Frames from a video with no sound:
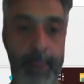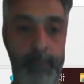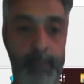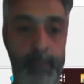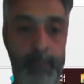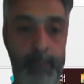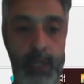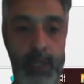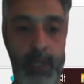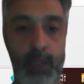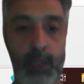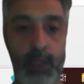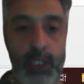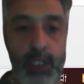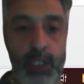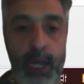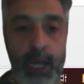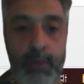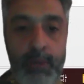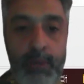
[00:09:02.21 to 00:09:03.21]
This allocation
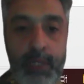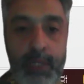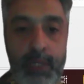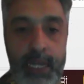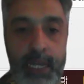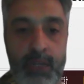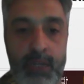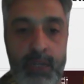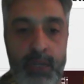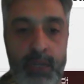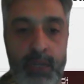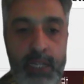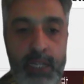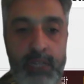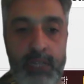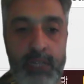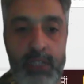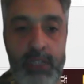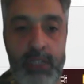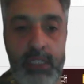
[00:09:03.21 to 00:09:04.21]
happens as and when
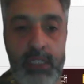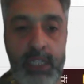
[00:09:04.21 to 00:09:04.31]
activity